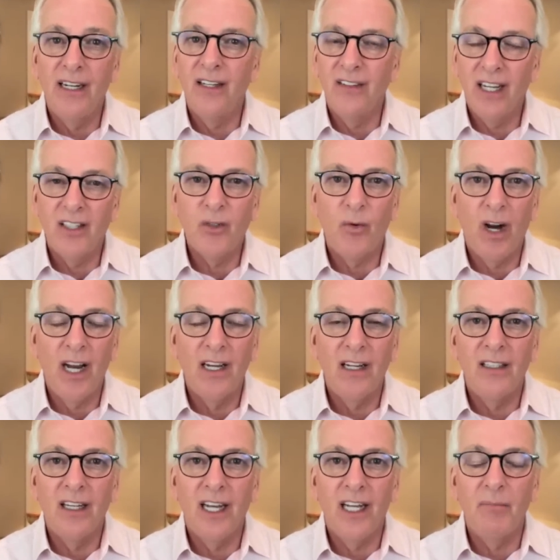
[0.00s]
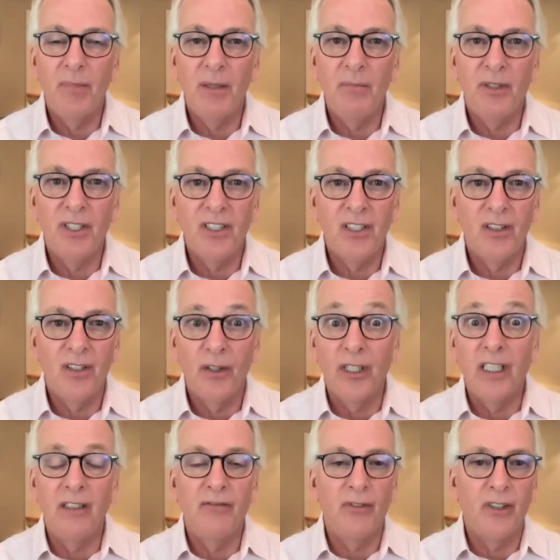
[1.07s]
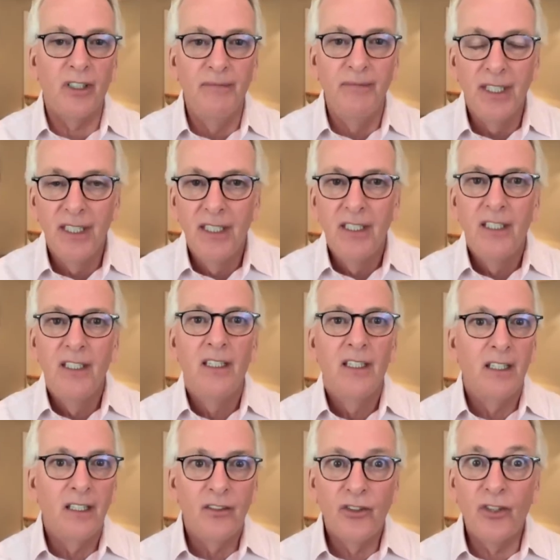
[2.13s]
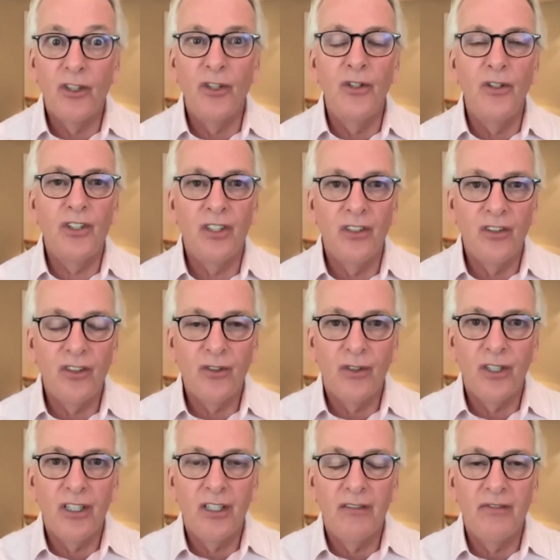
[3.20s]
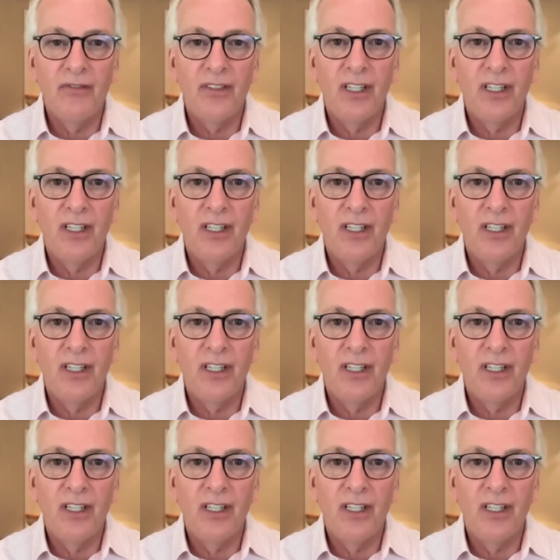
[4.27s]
and that's why a lot of people are still looking for solutions short of